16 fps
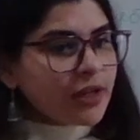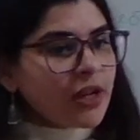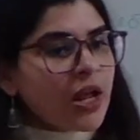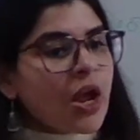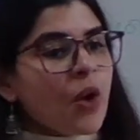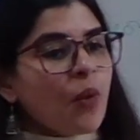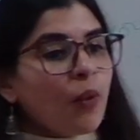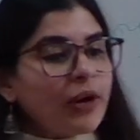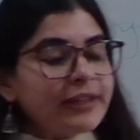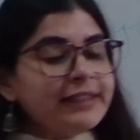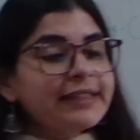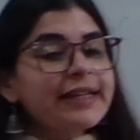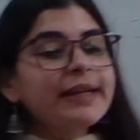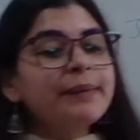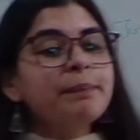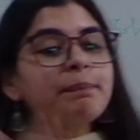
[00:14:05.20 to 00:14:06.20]
What are
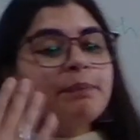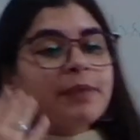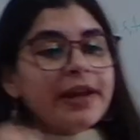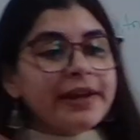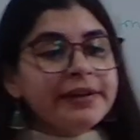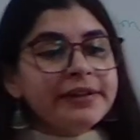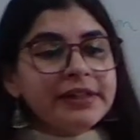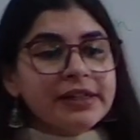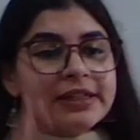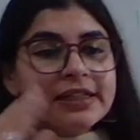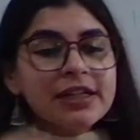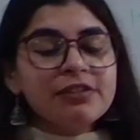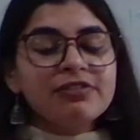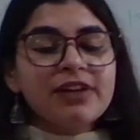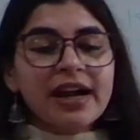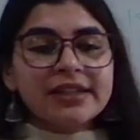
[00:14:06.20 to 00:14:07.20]
the internal
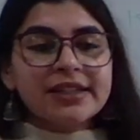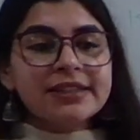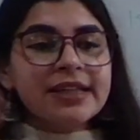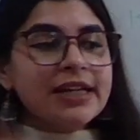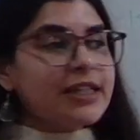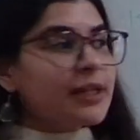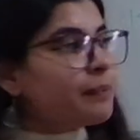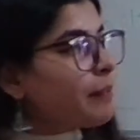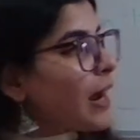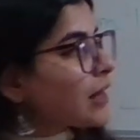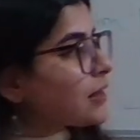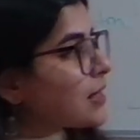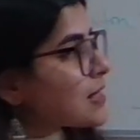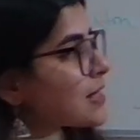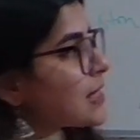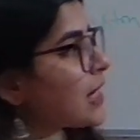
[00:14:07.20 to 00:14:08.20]
factors that impact our
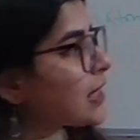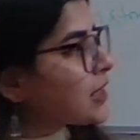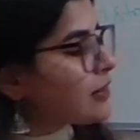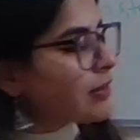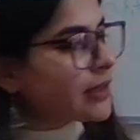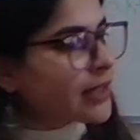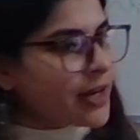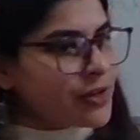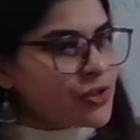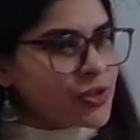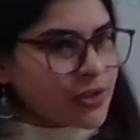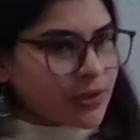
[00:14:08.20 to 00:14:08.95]
selective attention?